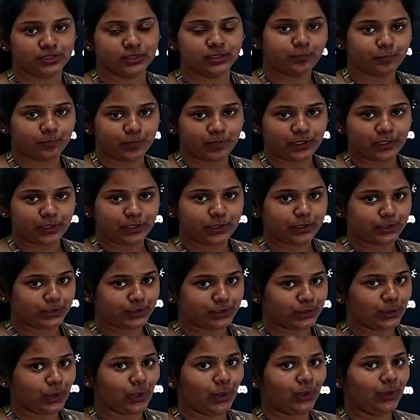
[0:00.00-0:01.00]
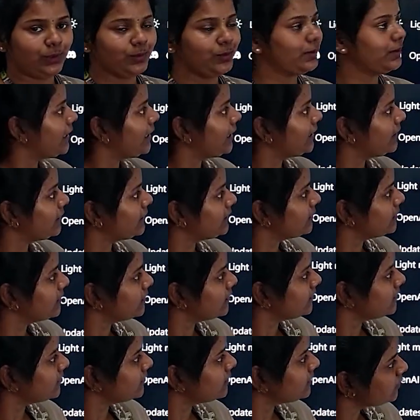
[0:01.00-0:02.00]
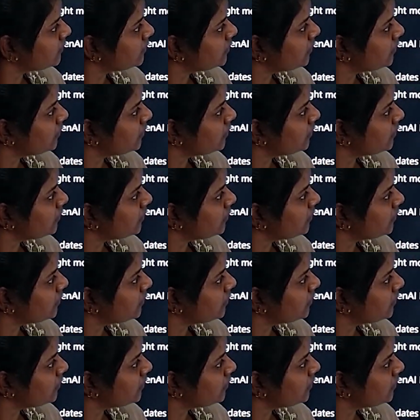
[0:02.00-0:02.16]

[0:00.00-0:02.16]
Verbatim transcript: particular job, and uh,